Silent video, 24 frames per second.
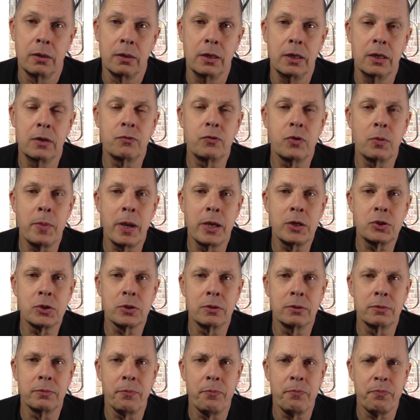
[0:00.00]

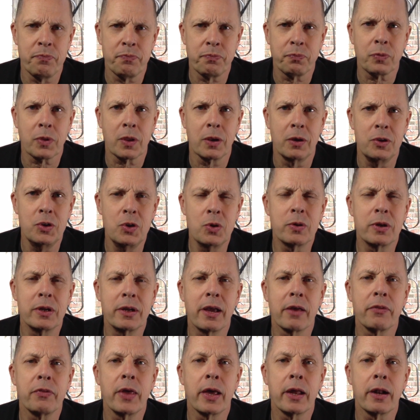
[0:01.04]
Information? You can
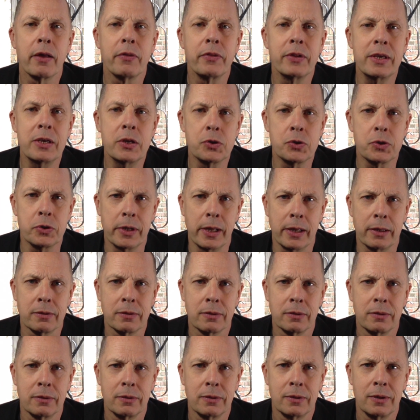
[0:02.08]
get that on the internet.
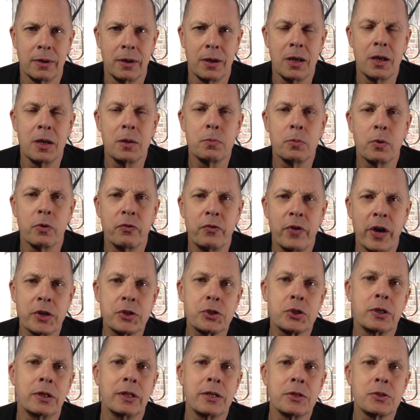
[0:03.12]

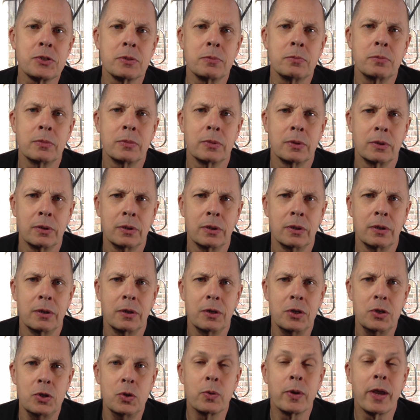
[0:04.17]
Professionalism?
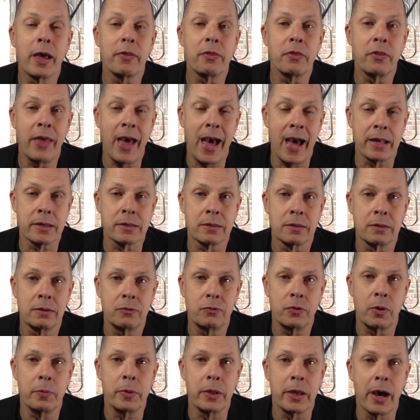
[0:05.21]
You get that
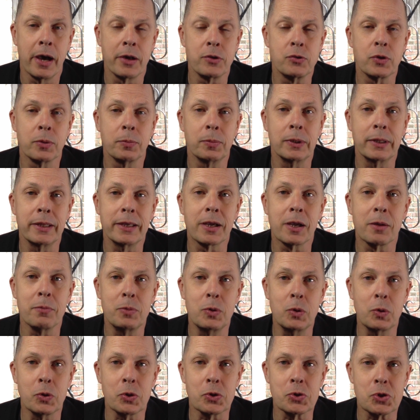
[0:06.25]
from the I triple E Computer